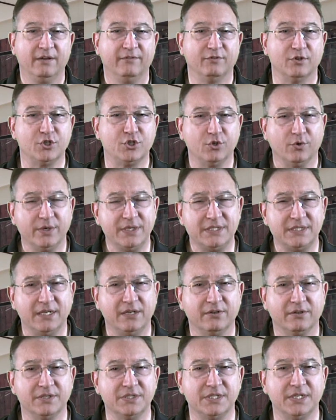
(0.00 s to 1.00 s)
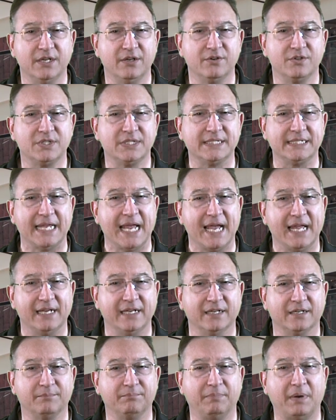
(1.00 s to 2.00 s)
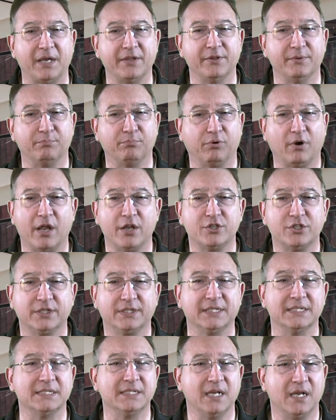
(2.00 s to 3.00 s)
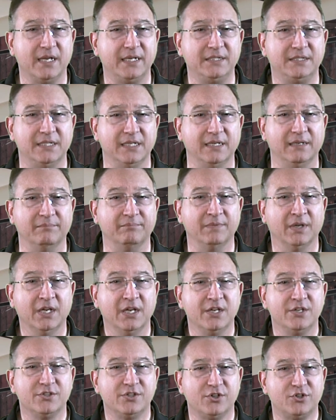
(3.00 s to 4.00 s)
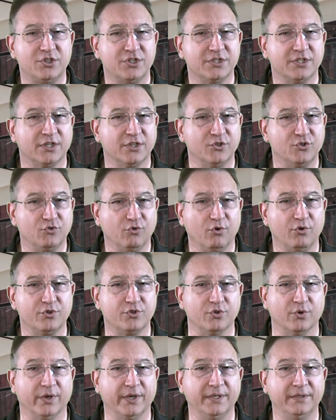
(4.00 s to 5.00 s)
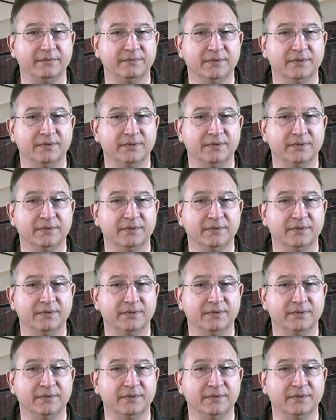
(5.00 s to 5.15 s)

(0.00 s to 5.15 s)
For joints that are considered static by the project design team, such as a control joint,